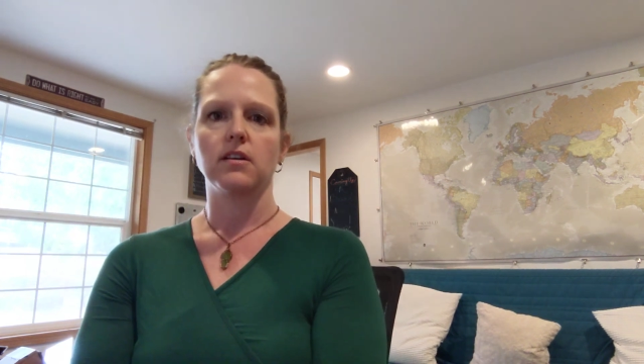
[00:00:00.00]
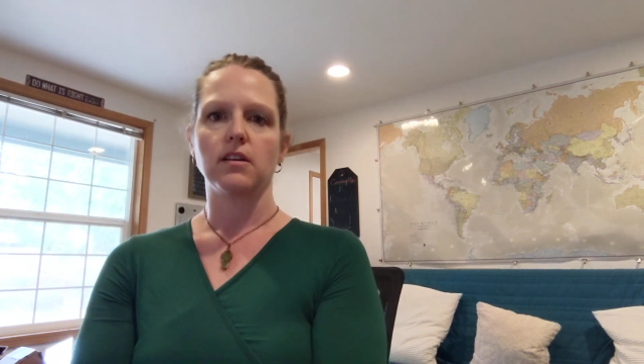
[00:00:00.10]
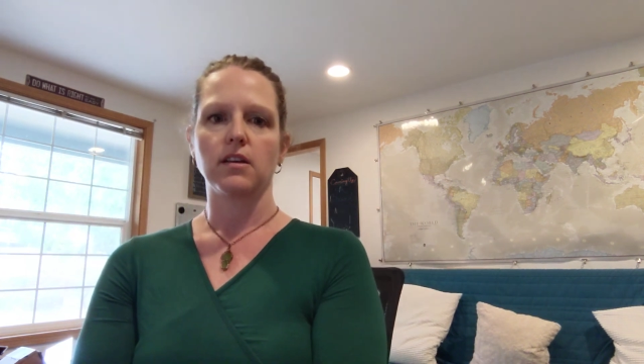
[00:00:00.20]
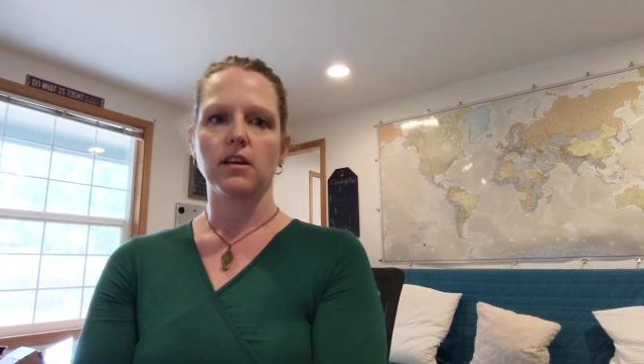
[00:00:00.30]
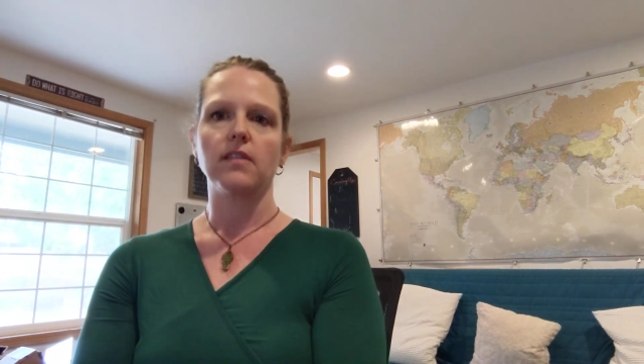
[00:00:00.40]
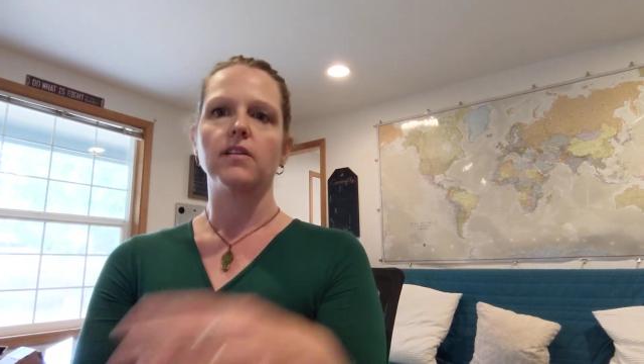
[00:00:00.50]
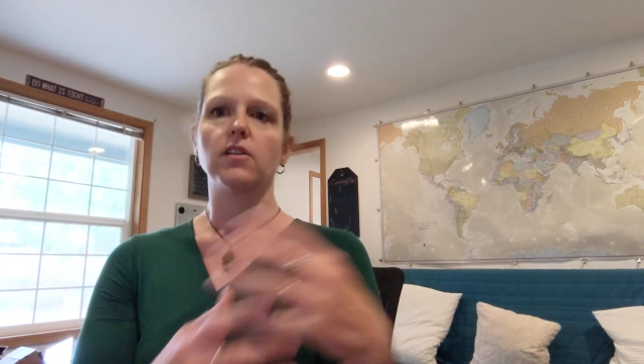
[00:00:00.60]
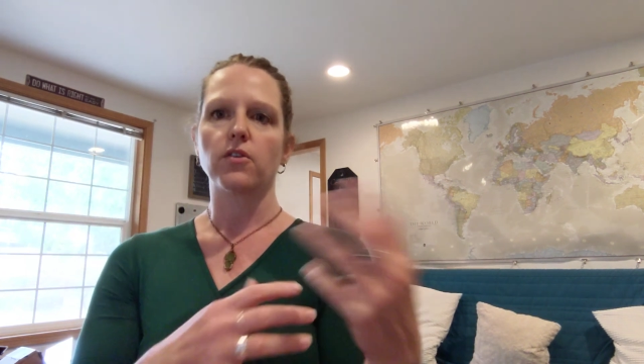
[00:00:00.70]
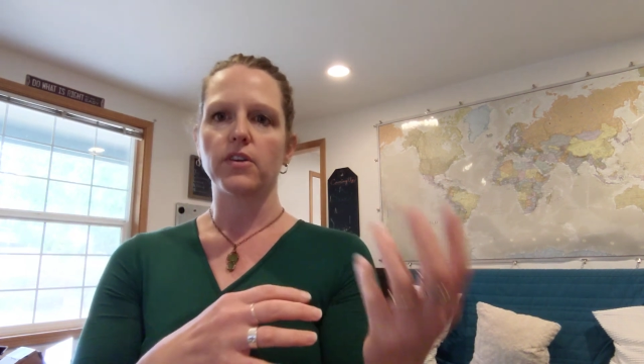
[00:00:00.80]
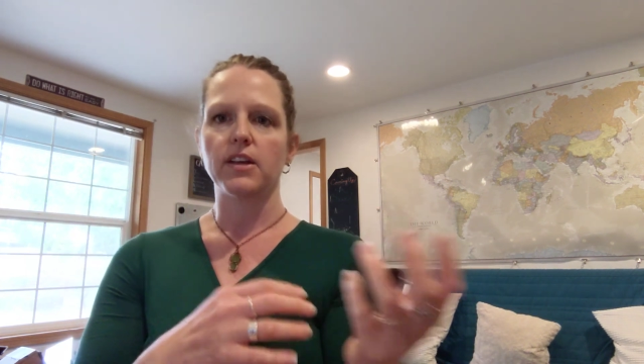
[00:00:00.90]
the
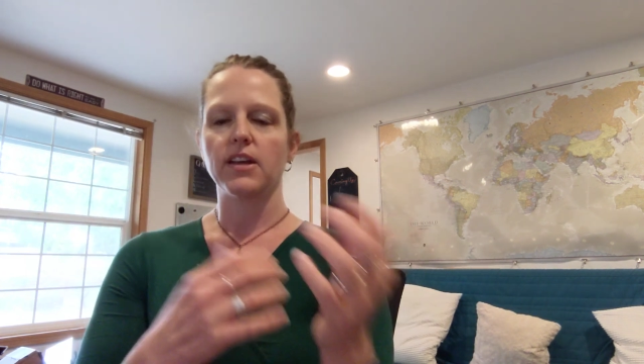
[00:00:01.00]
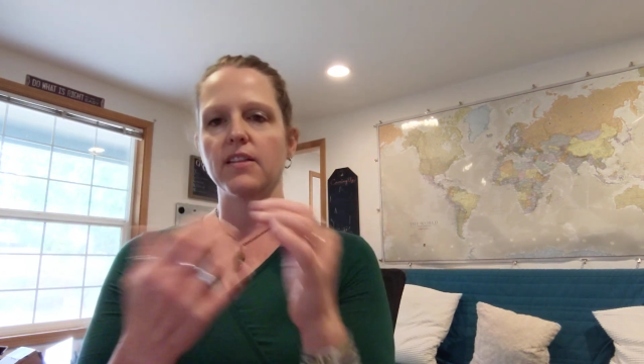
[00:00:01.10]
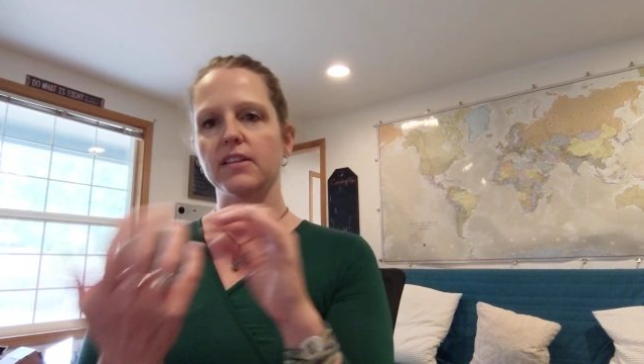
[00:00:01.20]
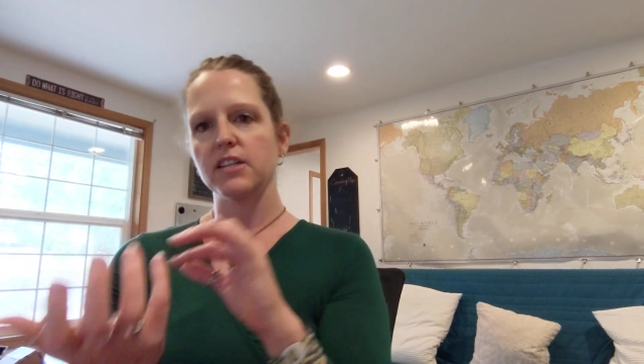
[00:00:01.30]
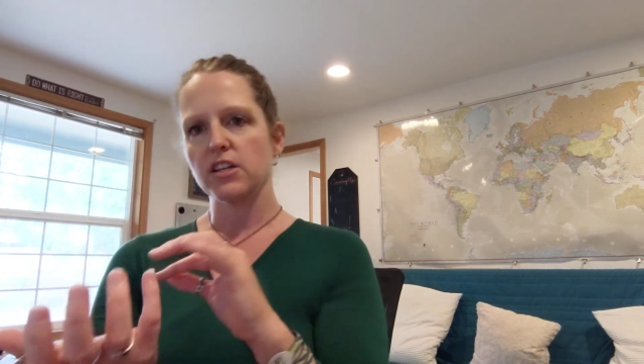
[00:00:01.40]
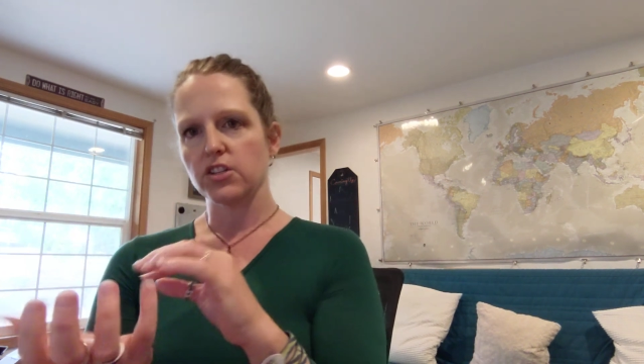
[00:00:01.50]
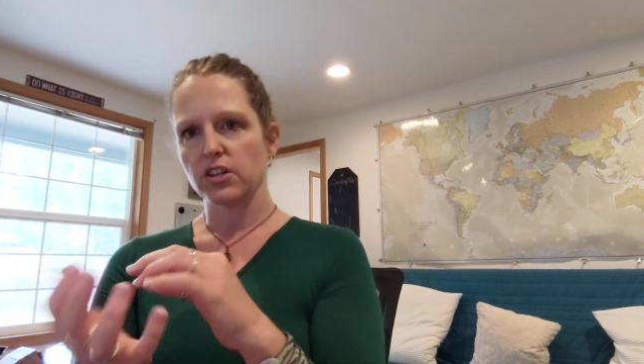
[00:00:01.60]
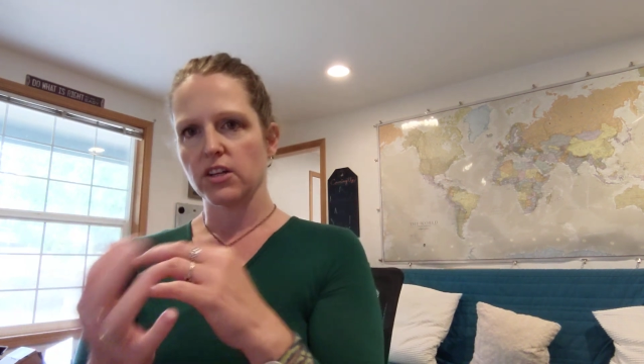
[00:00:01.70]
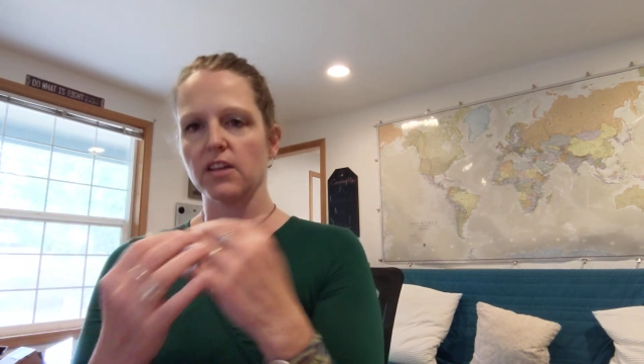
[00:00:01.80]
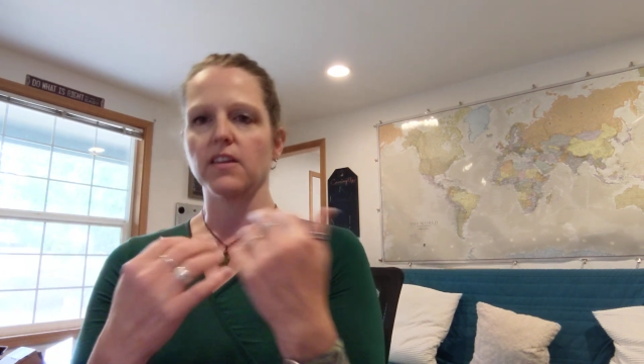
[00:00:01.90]
learning, in the
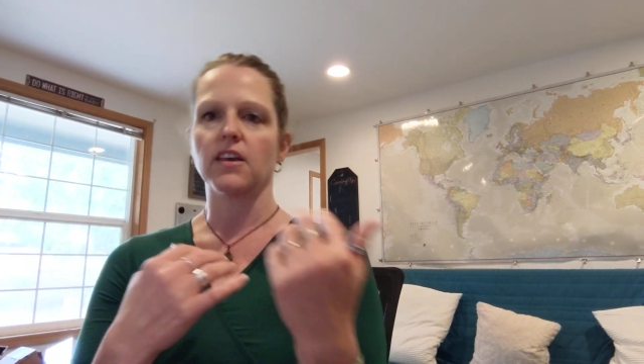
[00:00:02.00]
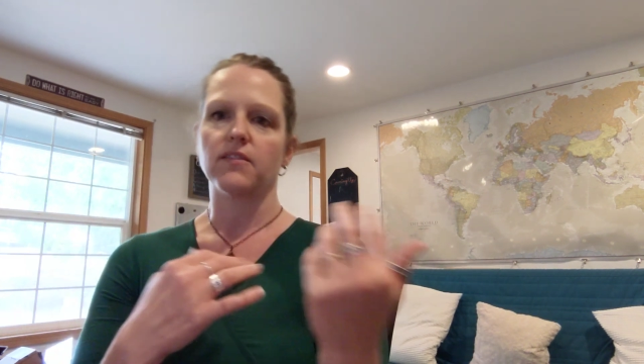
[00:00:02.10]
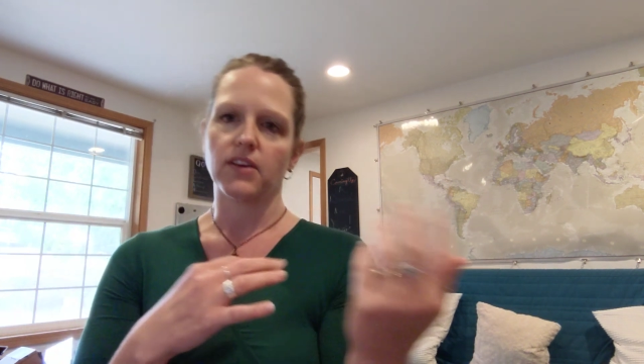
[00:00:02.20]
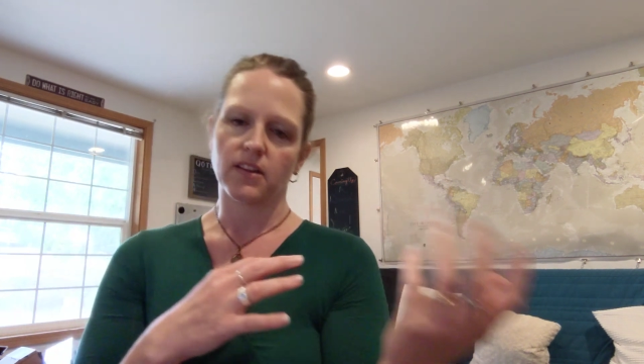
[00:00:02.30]
teaching, in the giving,